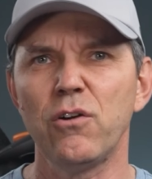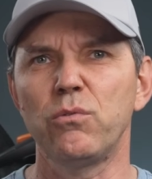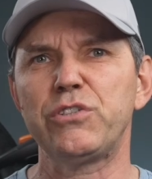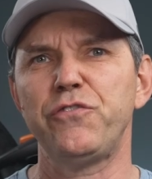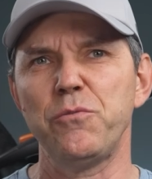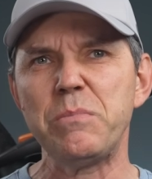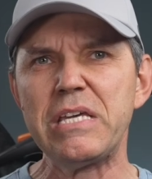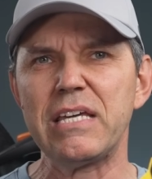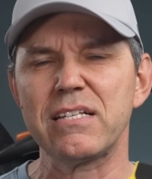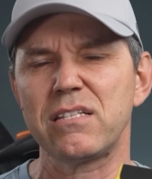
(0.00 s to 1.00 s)
which for
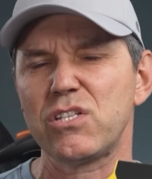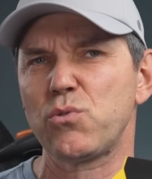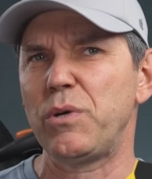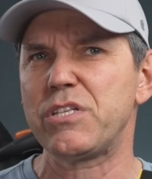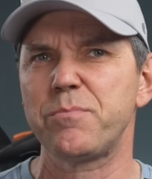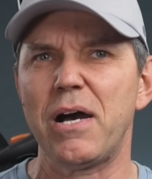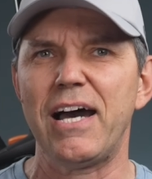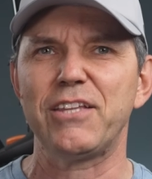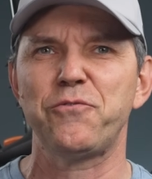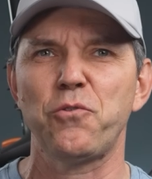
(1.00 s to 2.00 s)
me is the sweet
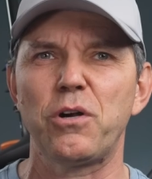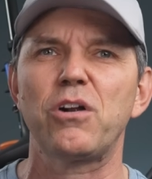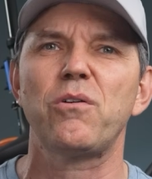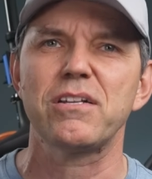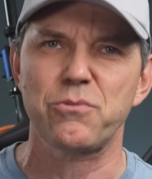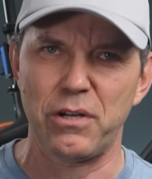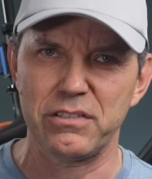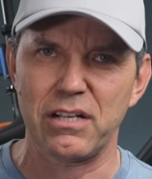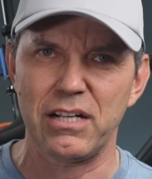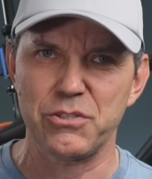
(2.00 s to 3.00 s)
spot for a
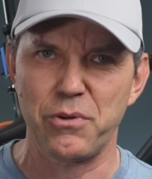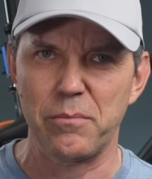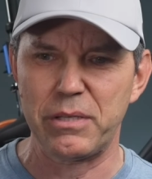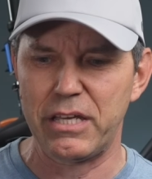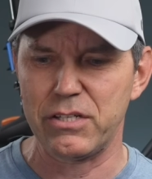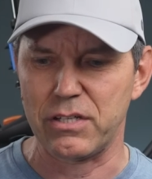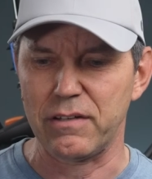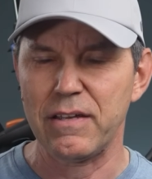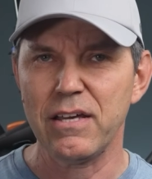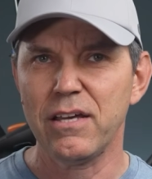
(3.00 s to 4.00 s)
cross-country application.